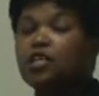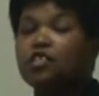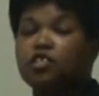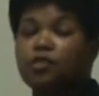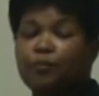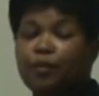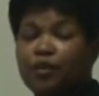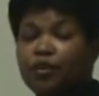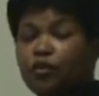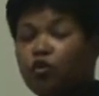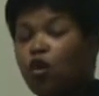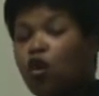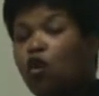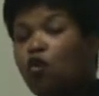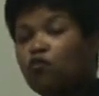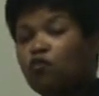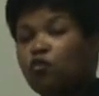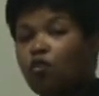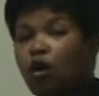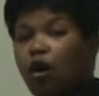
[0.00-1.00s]
to make your
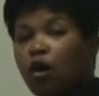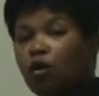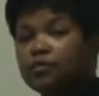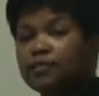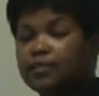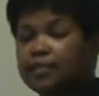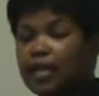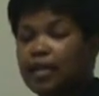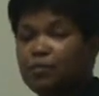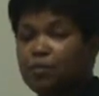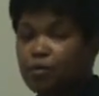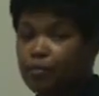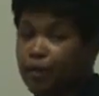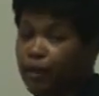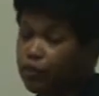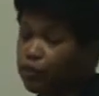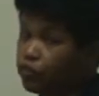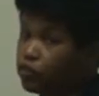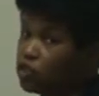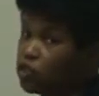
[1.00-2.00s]
overall statement
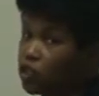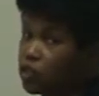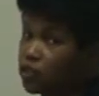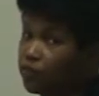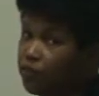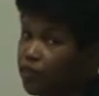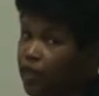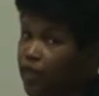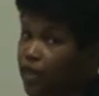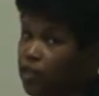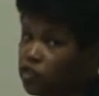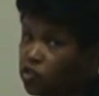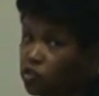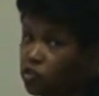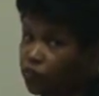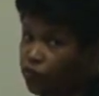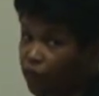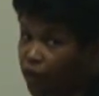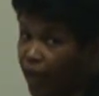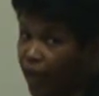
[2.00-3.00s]
about your
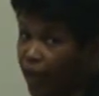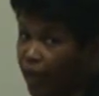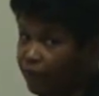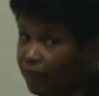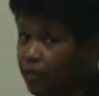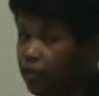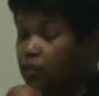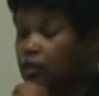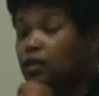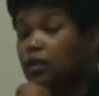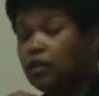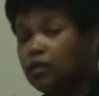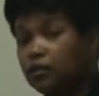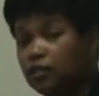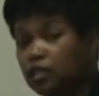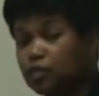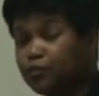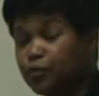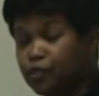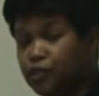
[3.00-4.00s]
justifications for having
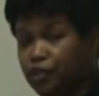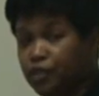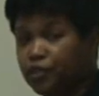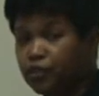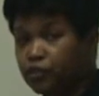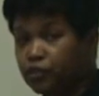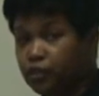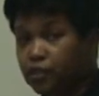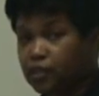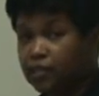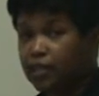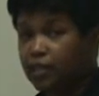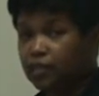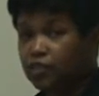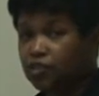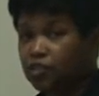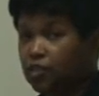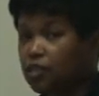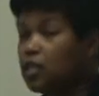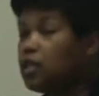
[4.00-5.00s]
this particular
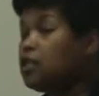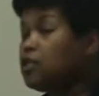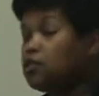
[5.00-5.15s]
discussion.